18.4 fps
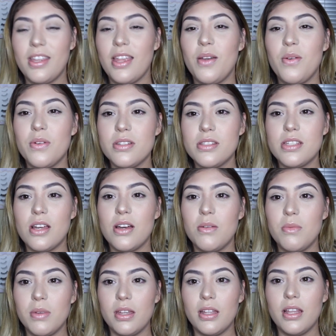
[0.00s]
they would
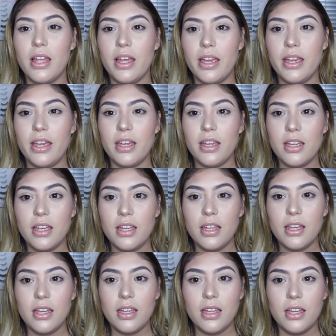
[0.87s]
tell me, like,
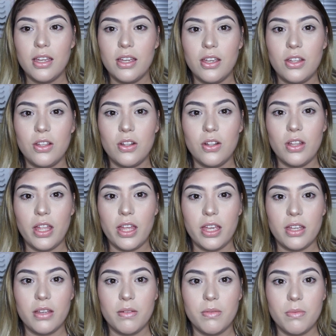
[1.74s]
you know,
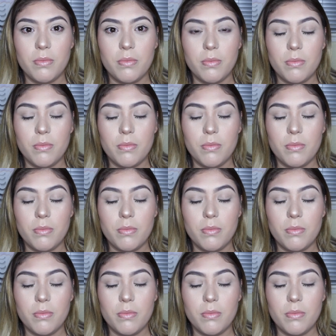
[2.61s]
like,